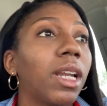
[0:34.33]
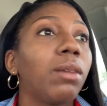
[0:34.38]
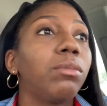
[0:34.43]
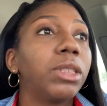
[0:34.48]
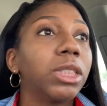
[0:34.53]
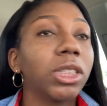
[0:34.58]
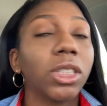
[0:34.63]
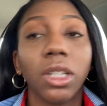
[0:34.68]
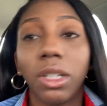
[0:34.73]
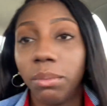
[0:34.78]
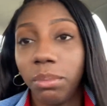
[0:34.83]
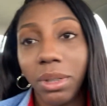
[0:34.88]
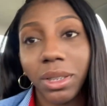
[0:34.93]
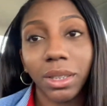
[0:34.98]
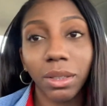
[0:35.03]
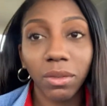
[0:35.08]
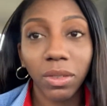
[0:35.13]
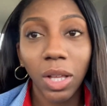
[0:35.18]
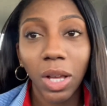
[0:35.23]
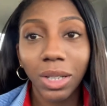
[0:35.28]
I'm just going to put
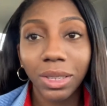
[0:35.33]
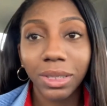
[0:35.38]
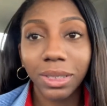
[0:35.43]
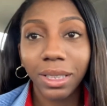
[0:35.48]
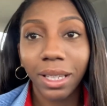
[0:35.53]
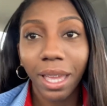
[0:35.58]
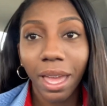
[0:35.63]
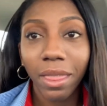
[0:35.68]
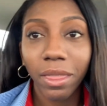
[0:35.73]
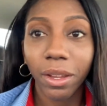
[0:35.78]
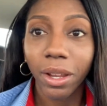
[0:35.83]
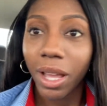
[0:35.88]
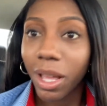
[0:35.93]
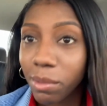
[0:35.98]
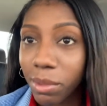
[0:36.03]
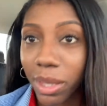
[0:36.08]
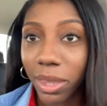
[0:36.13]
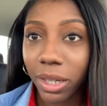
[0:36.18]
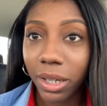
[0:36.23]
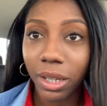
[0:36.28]
the vlogs together. How
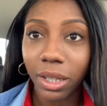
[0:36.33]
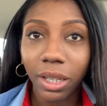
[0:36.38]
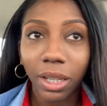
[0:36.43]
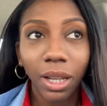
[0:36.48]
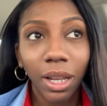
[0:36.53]
about that?